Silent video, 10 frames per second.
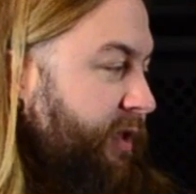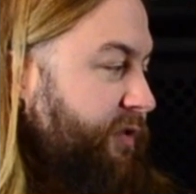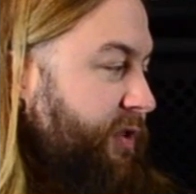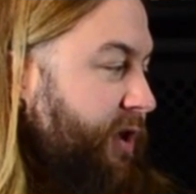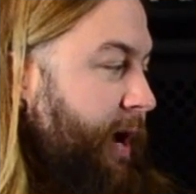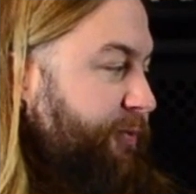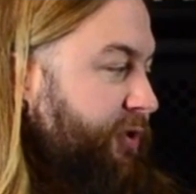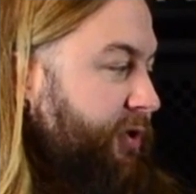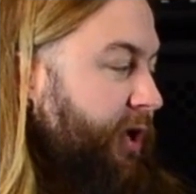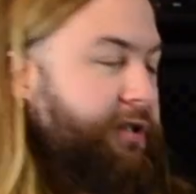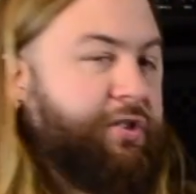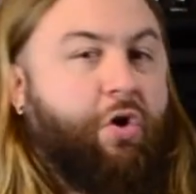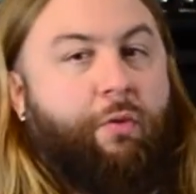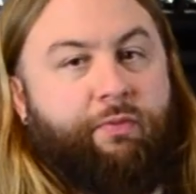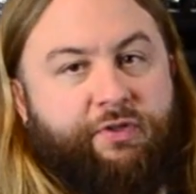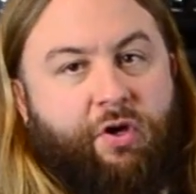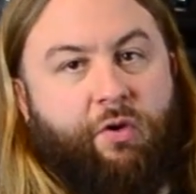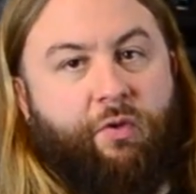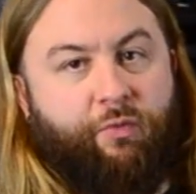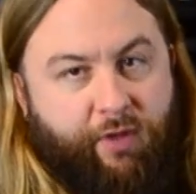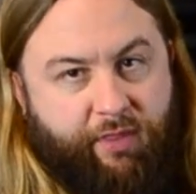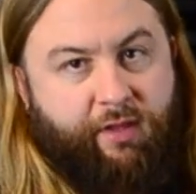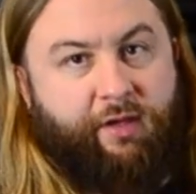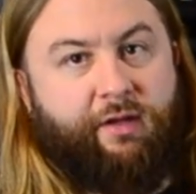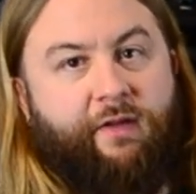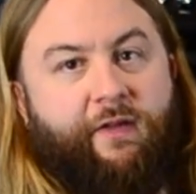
it gives you the option to kind of sculpt the tone with the,